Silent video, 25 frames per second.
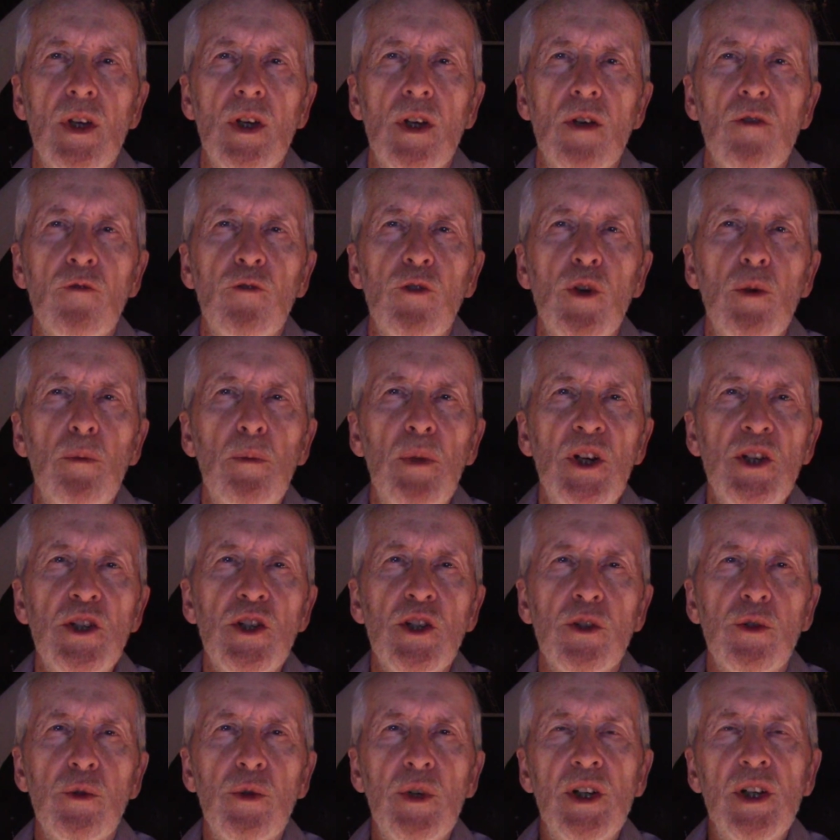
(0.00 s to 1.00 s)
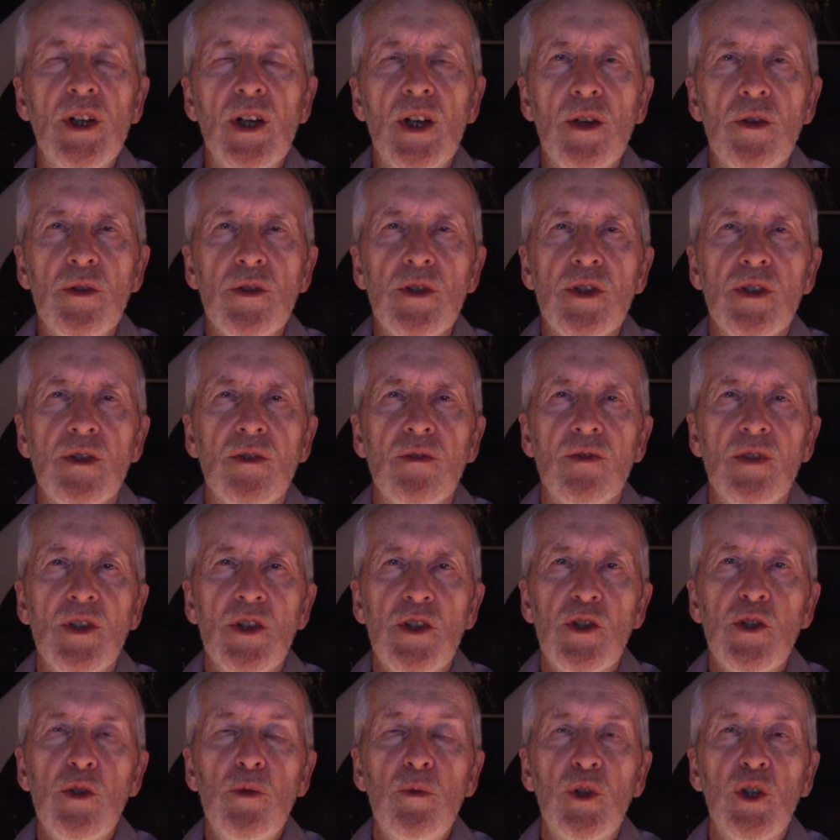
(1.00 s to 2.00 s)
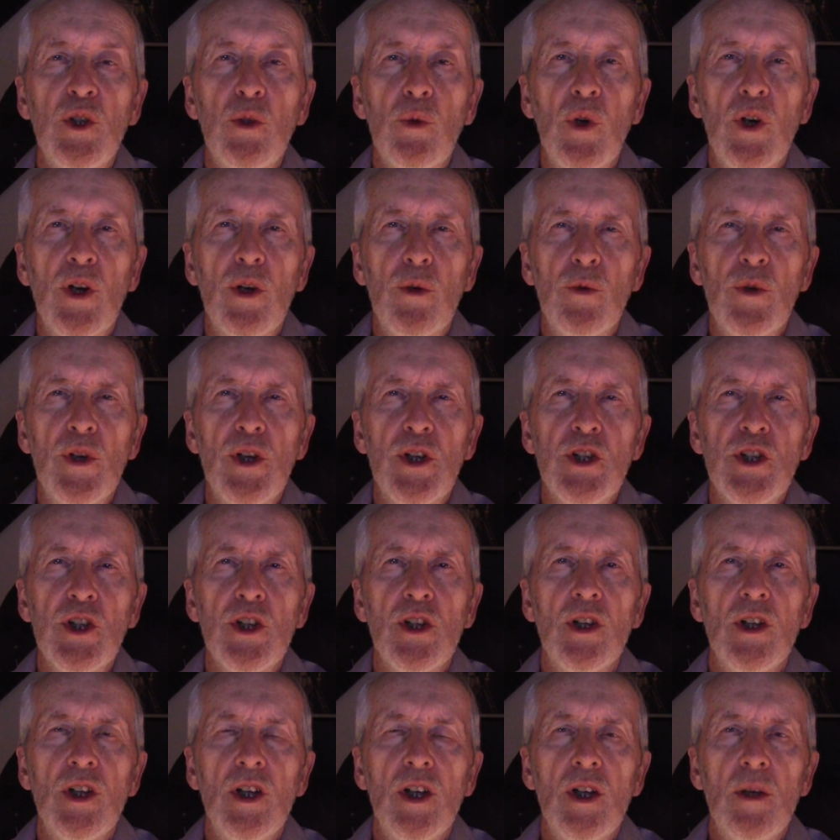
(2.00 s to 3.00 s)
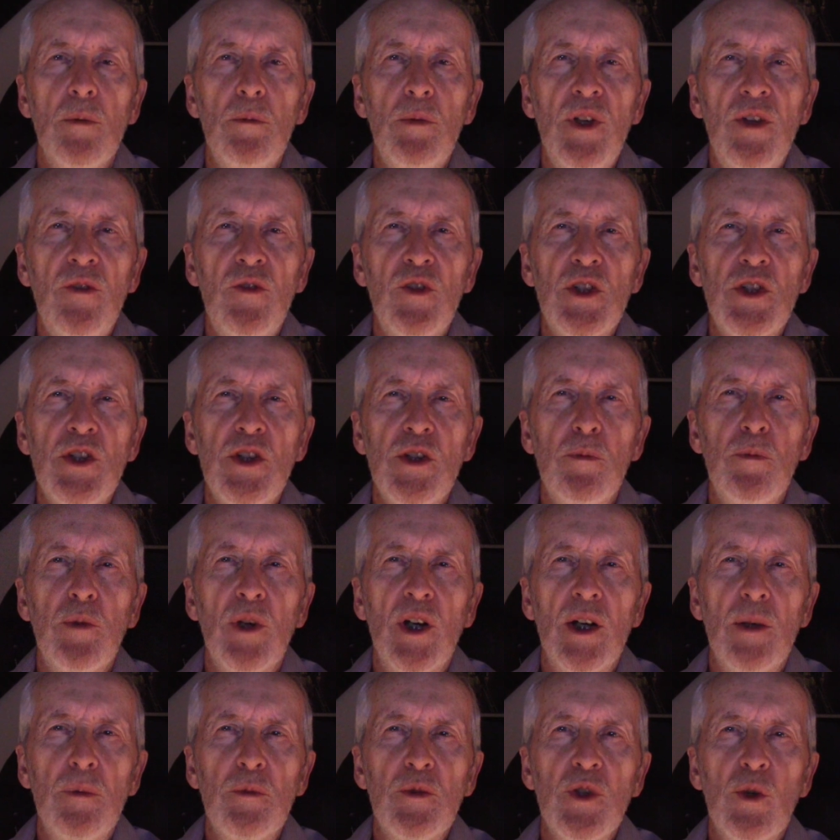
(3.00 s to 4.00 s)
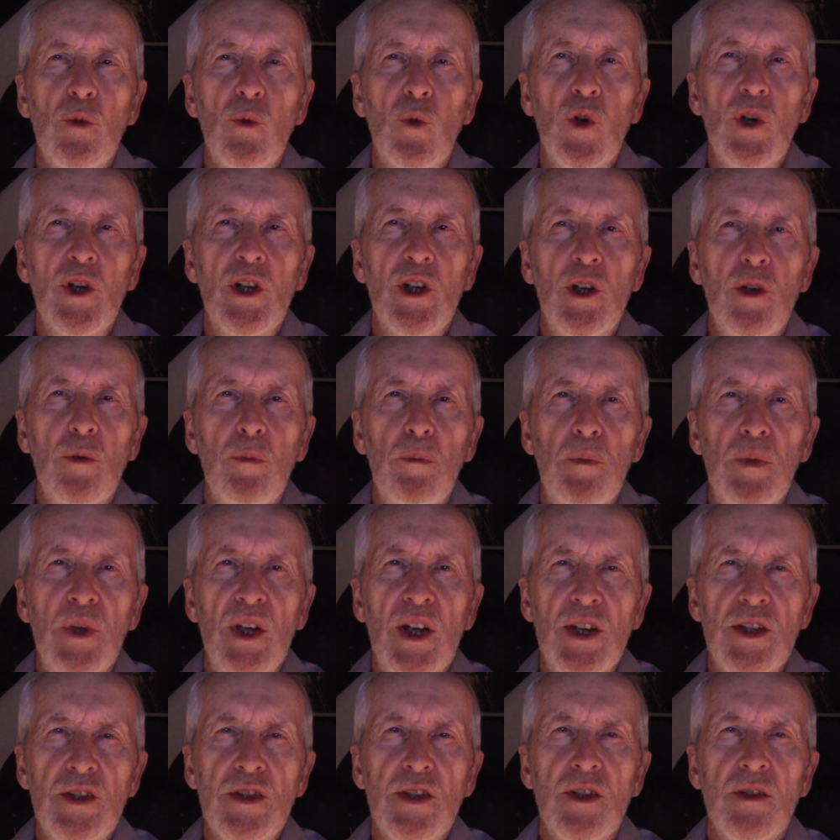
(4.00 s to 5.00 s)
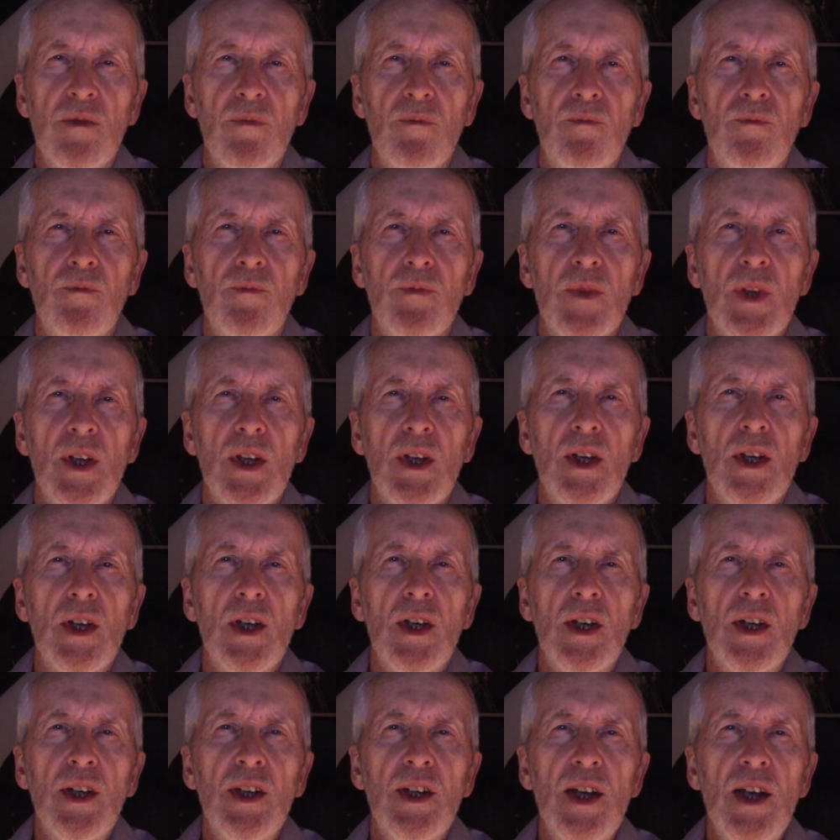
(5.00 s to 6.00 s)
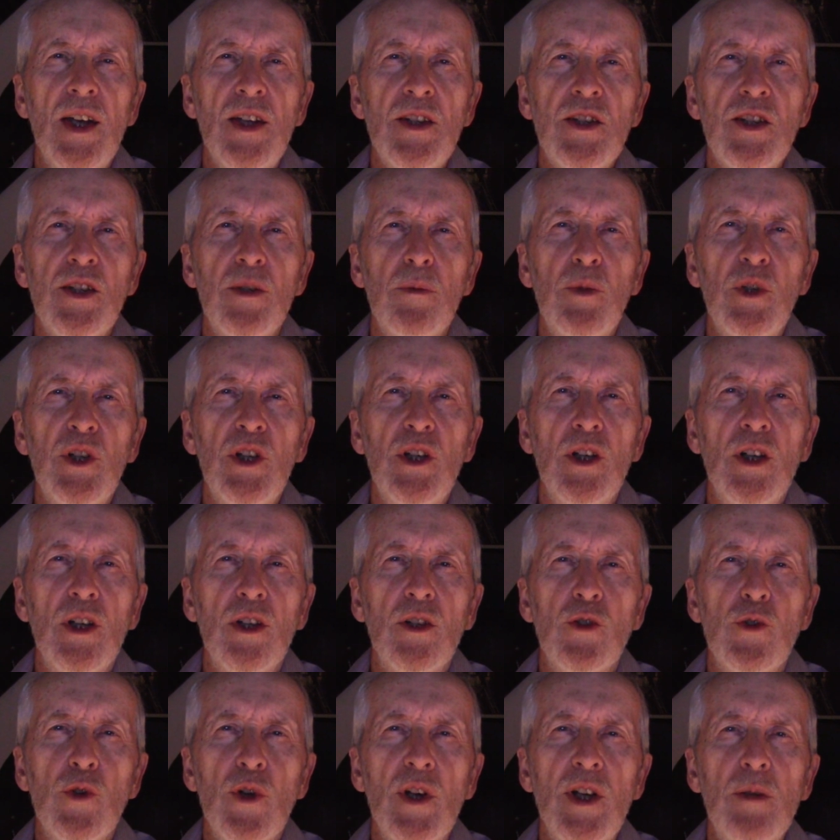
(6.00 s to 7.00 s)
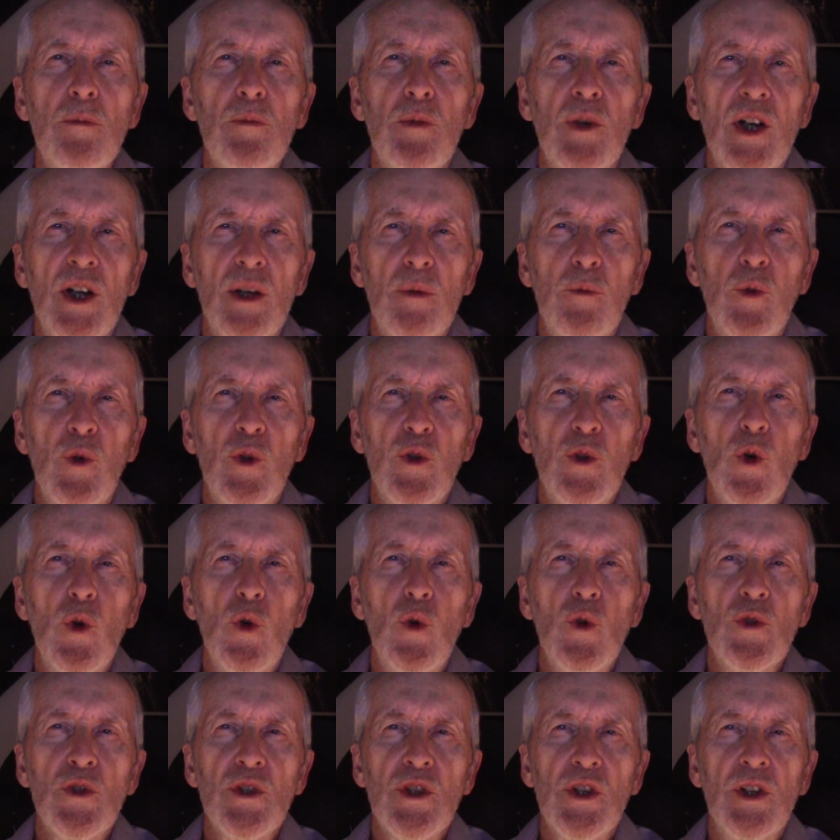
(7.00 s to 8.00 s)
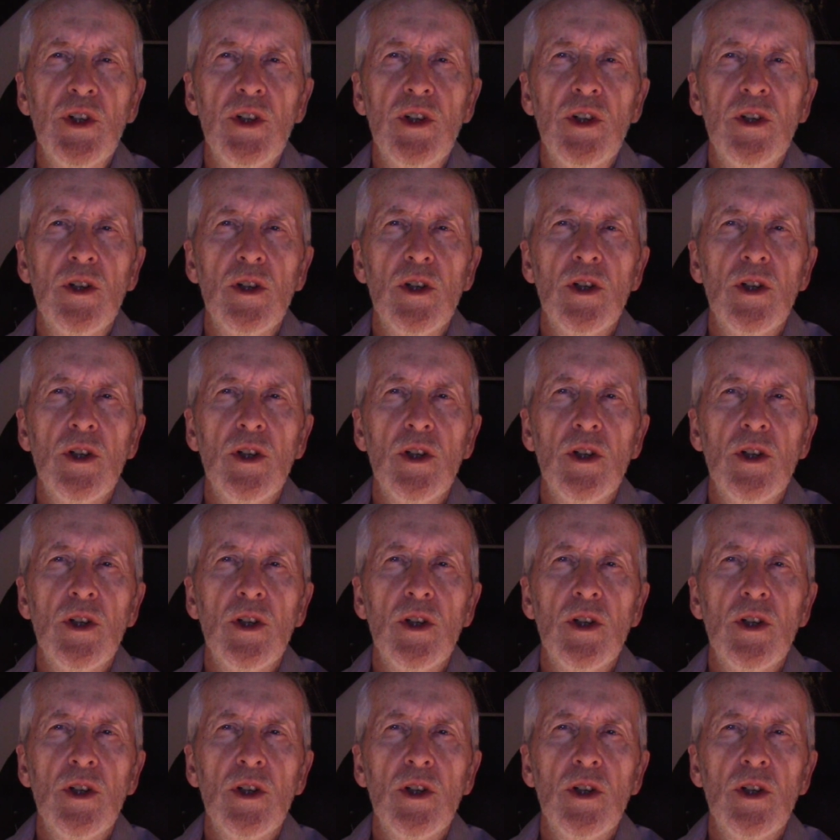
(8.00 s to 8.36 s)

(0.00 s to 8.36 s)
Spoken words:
For a budget greenhouse, assuming you aren't rich, PVC pipes work out best. It has to be drain pipe with holes in it.